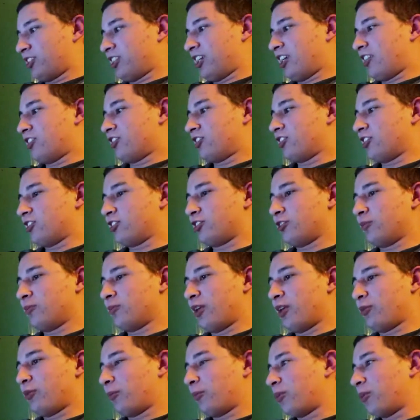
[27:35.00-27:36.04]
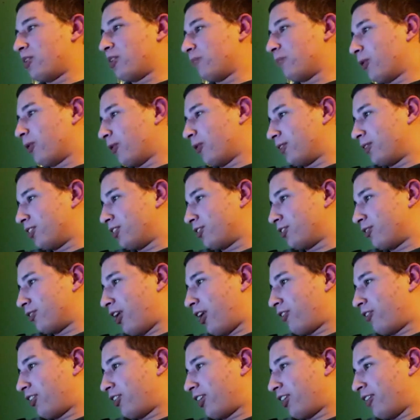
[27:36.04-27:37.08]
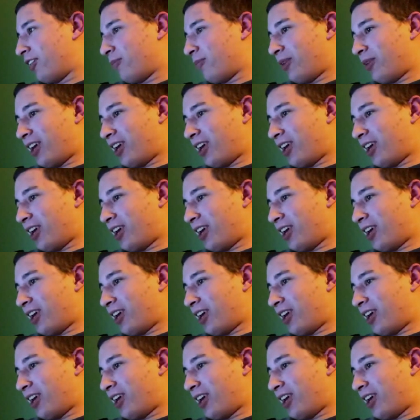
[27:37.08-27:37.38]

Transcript: I just assumed they were people and just rounded up.